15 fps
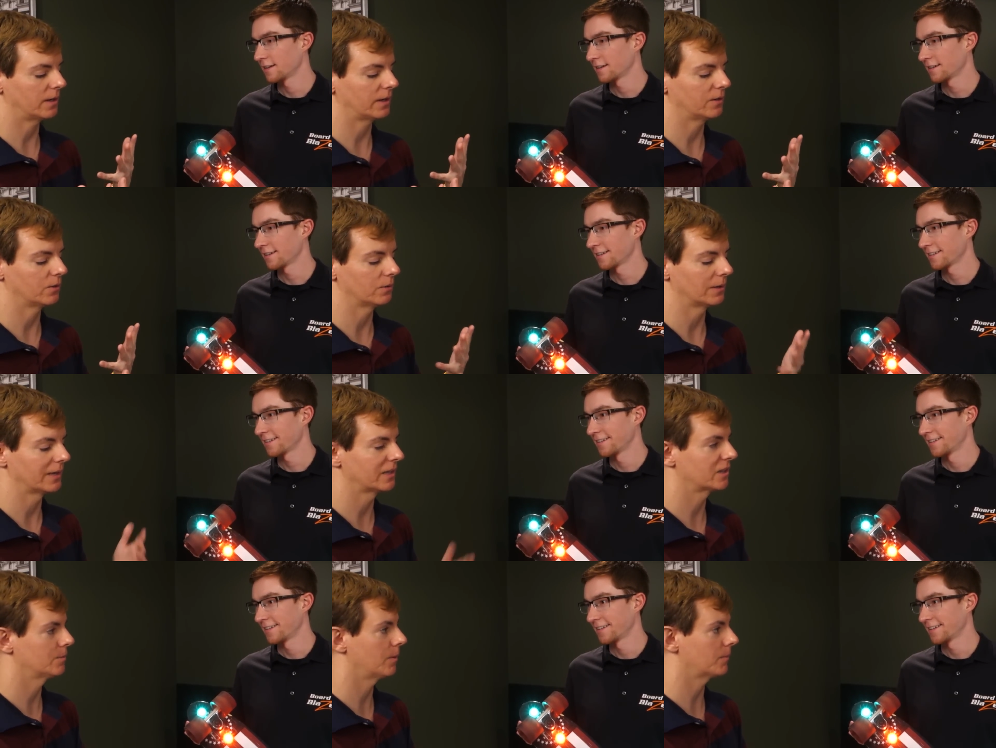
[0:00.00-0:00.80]
Speaker 1: can you
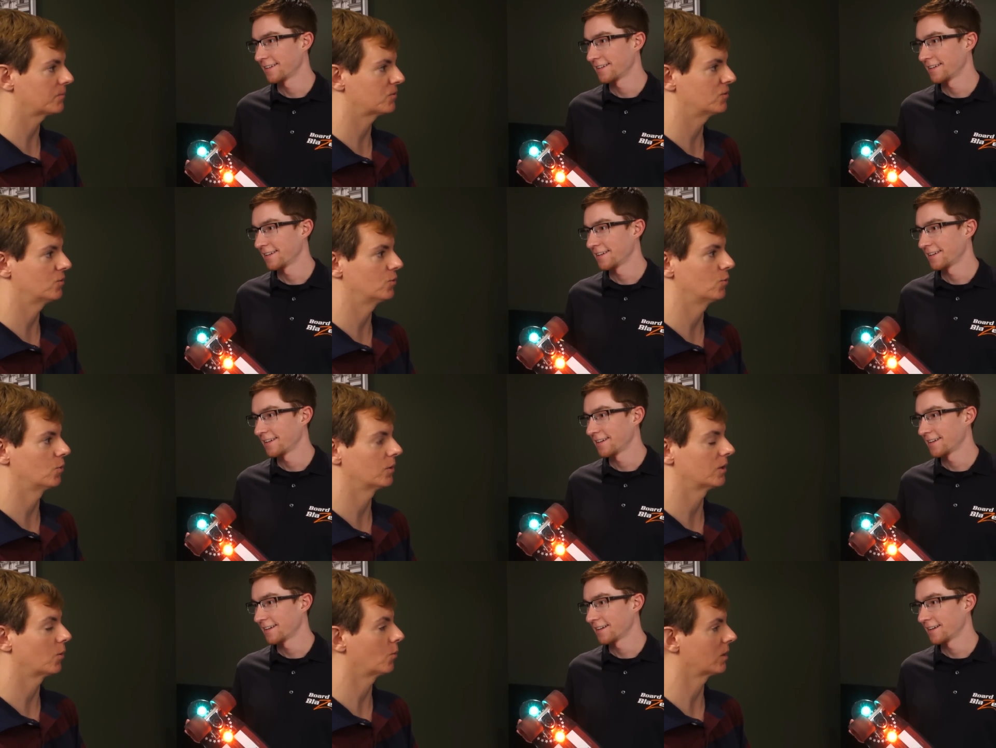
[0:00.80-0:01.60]
link them up to
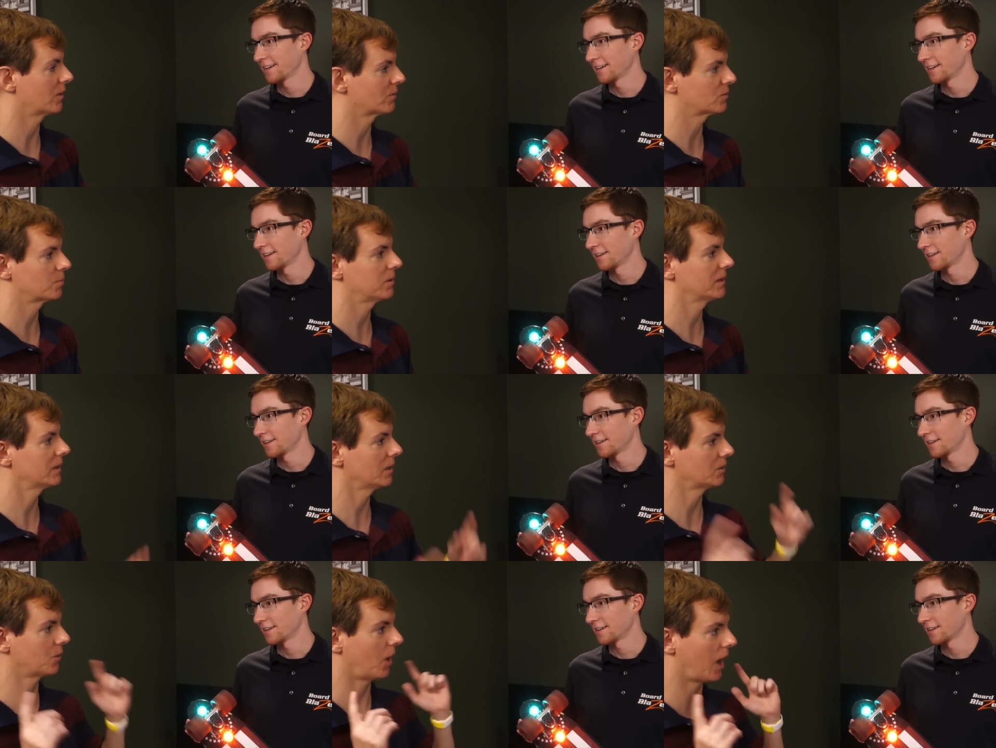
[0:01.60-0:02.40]
you know whatever's playing on your